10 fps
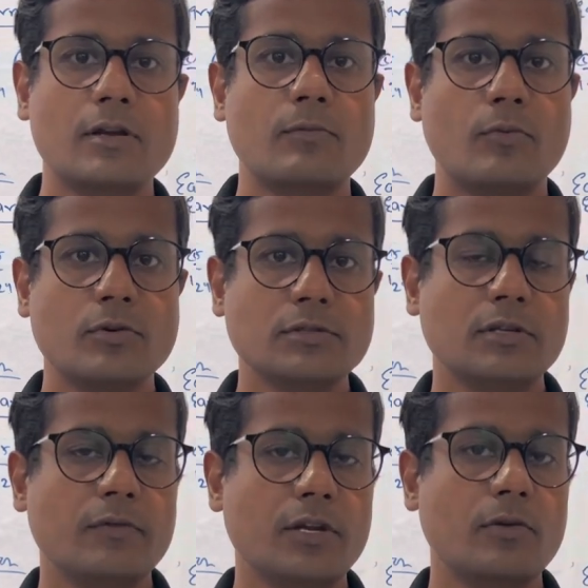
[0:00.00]
post
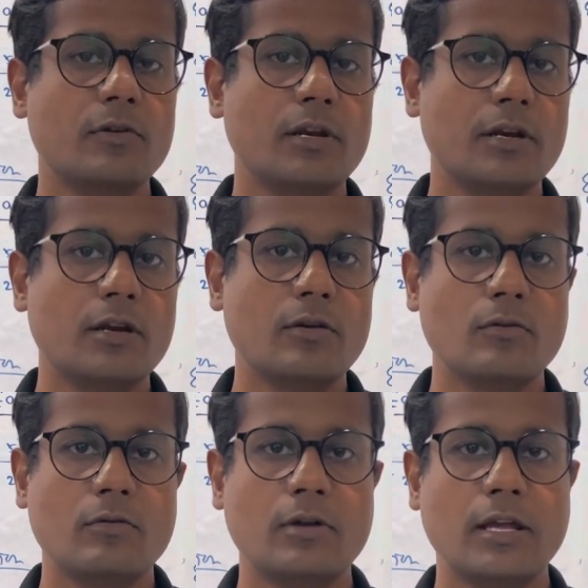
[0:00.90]
the video related
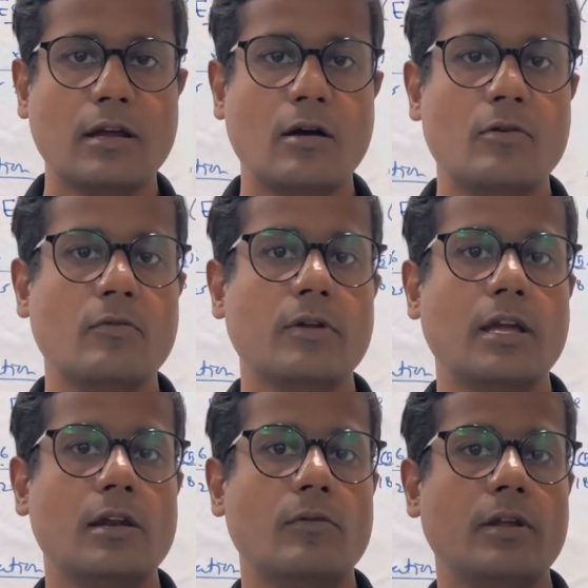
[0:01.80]
to like how do we
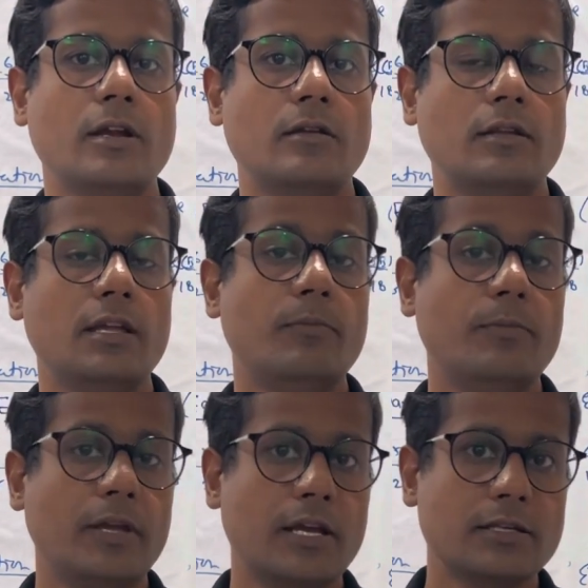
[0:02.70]
calculate the
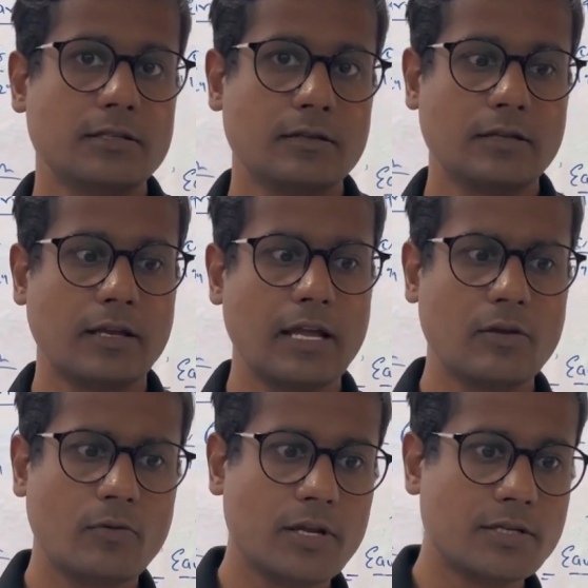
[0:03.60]
EPS, the
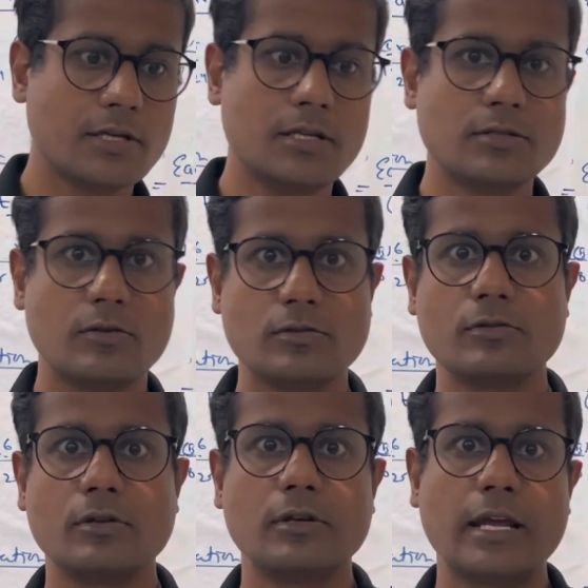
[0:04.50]
calculations,
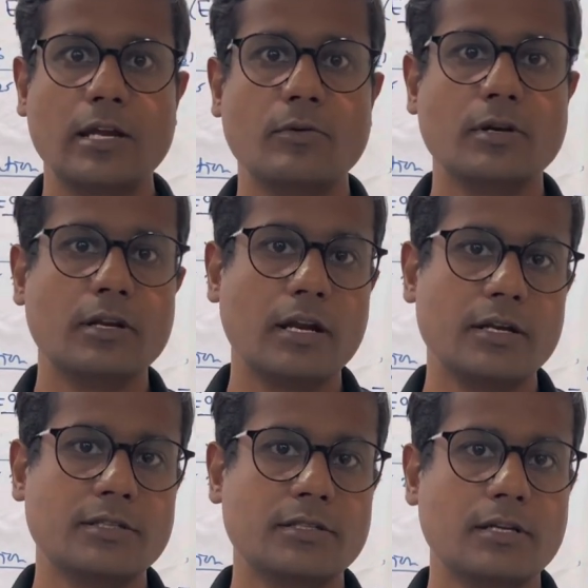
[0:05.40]
also the diluted
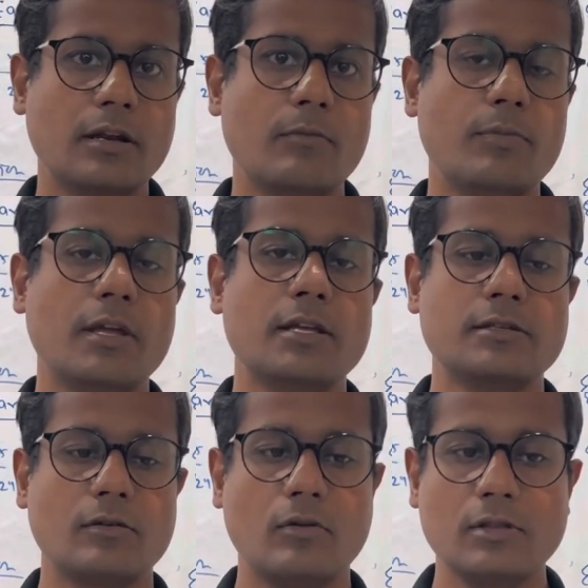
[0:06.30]
and adjusted EPS.
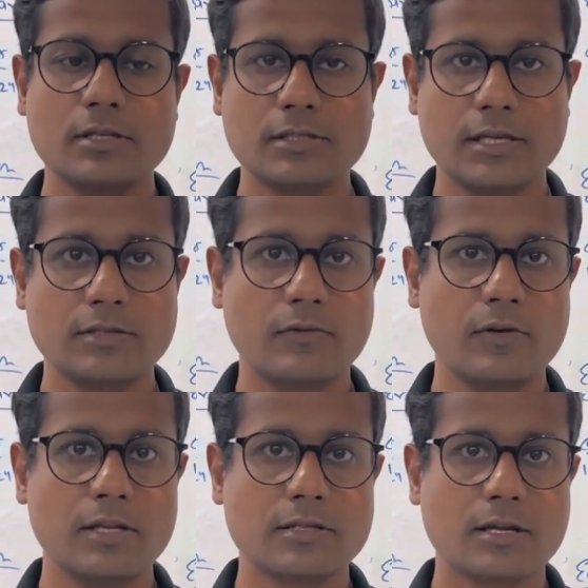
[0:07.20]
All these things we
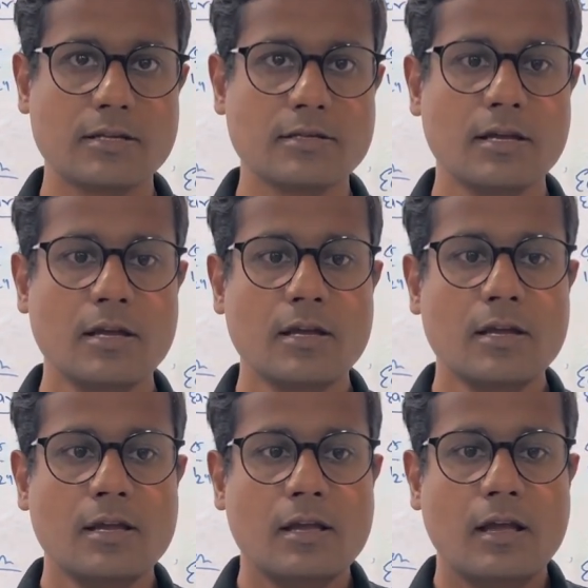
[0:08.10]
will discuss.
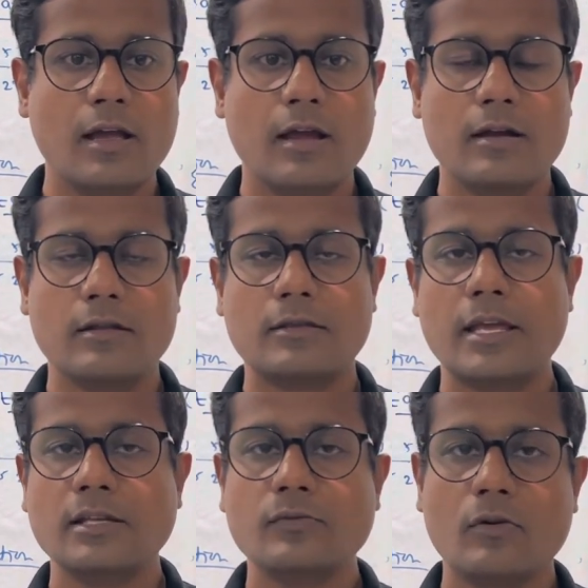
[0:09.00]
And
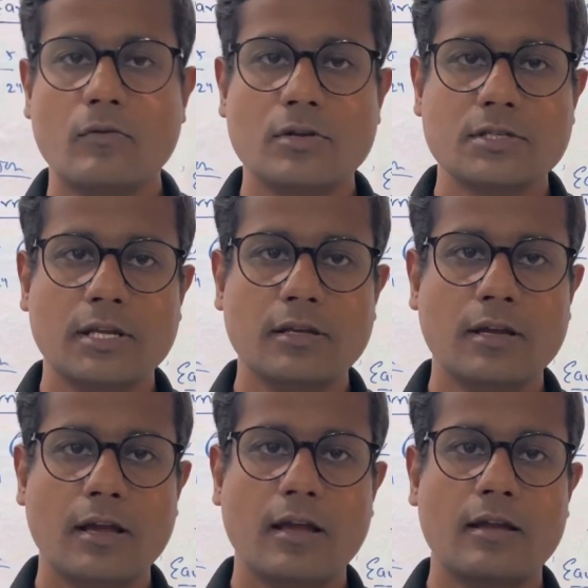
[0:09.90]
thanks for watching,
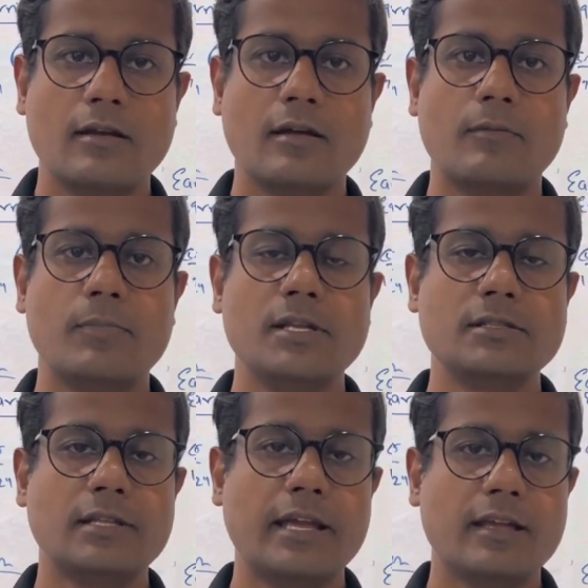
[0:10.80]
and
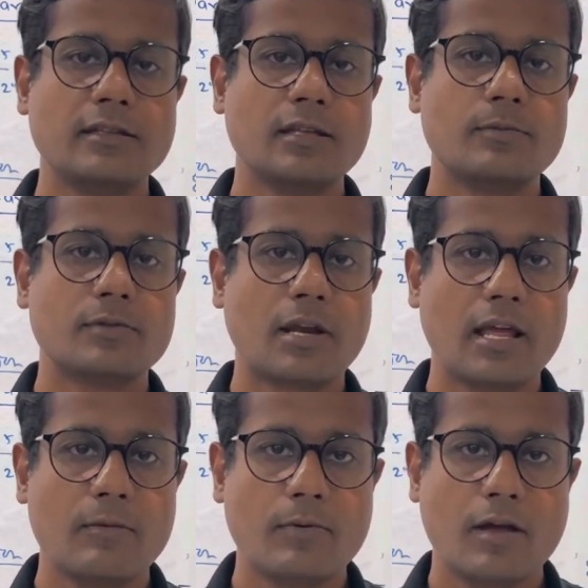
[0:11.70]
please like and
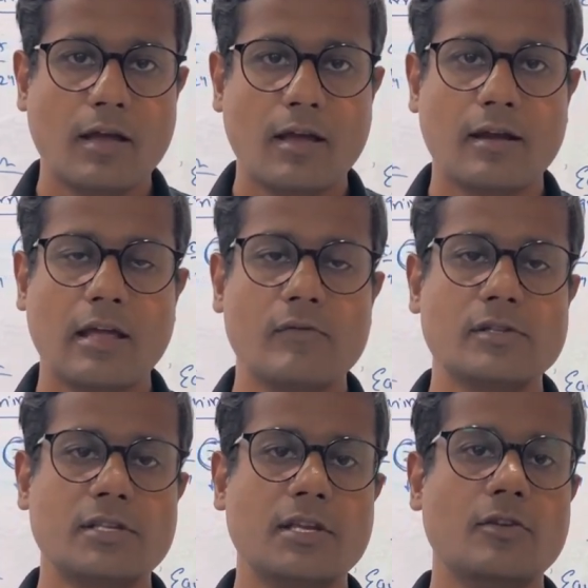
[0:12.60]
subscribe, and I will
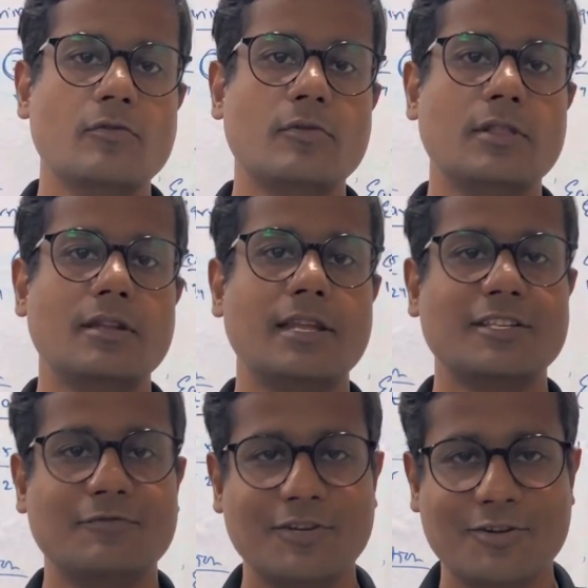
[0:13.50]
see you in the
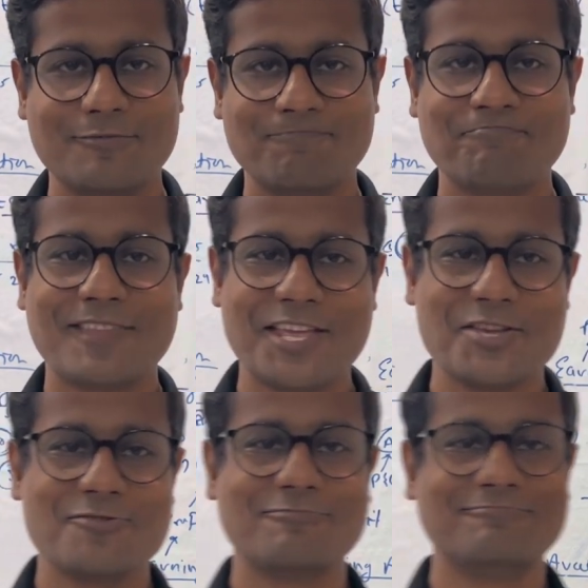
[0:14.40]
next video. Thank you.